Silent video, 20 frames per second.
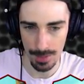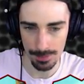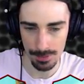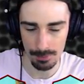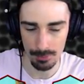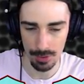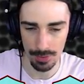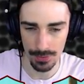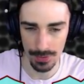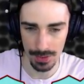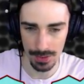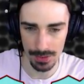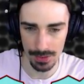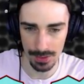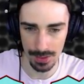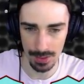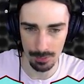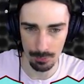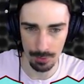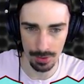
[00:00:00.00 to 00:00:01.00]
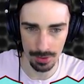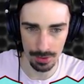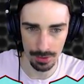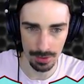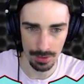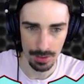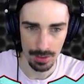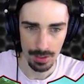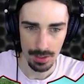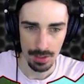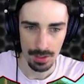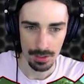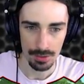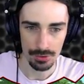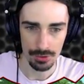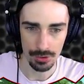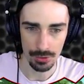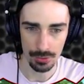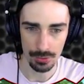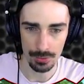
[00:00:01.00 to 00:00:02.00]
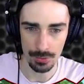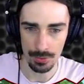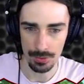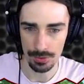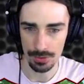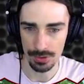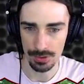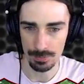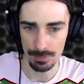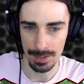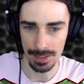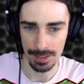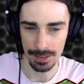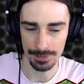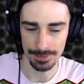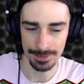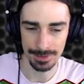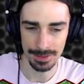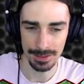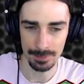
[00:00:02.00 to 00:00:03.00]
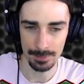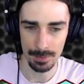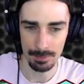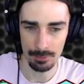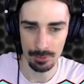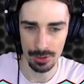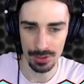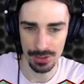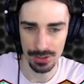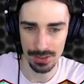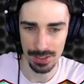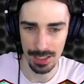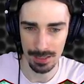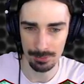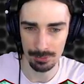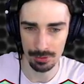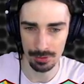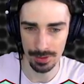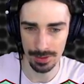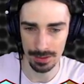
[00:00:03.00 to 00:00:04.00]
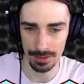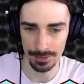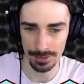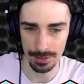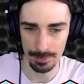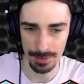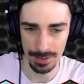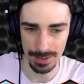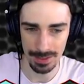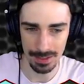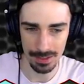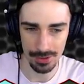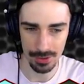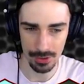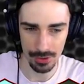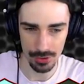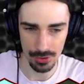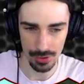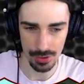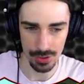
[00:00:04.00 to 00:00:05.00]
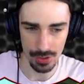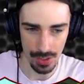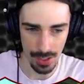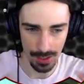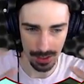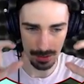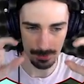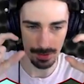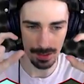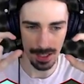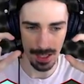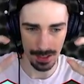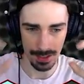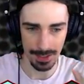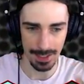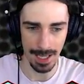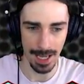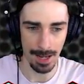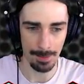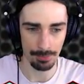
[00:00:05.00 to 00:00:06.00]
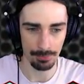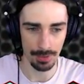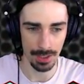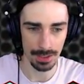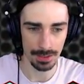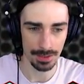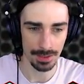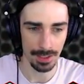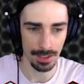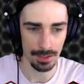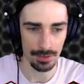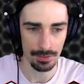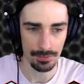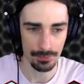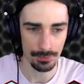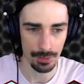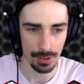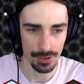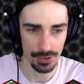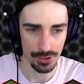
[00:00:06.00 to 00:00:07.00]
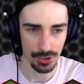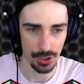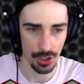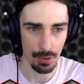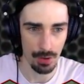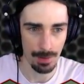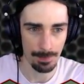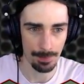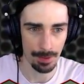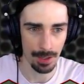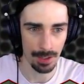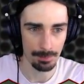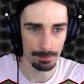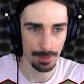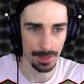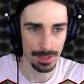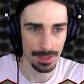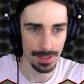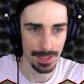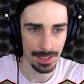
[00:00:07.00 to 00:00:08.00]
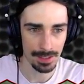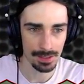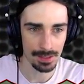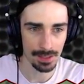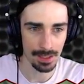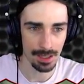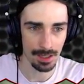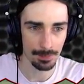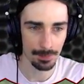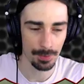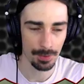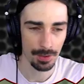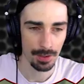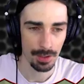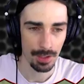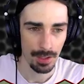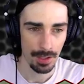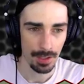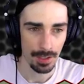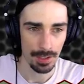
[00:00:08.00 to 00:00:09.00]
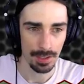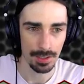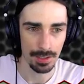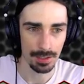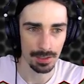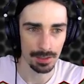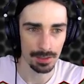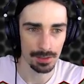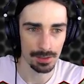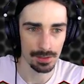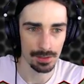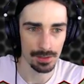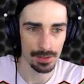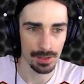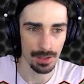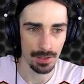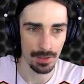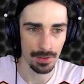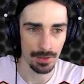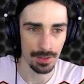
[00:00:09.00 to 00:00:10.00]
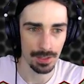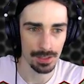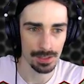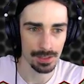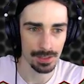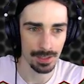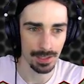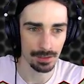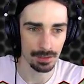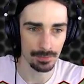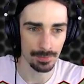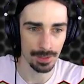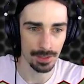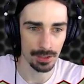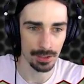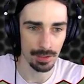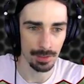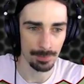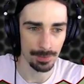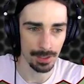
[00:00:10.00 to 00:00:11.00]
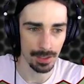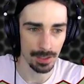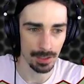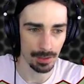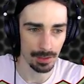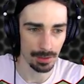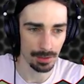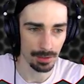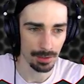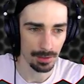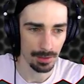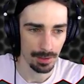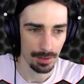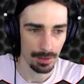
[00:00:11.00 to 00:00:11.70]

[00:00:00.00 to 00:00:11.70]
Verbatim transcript: a couple more things that I wanna do to make it a little bit more stable and a little bit easier, so there's not gonna be that gap right there for us to go up on. But next up is this elevator up here.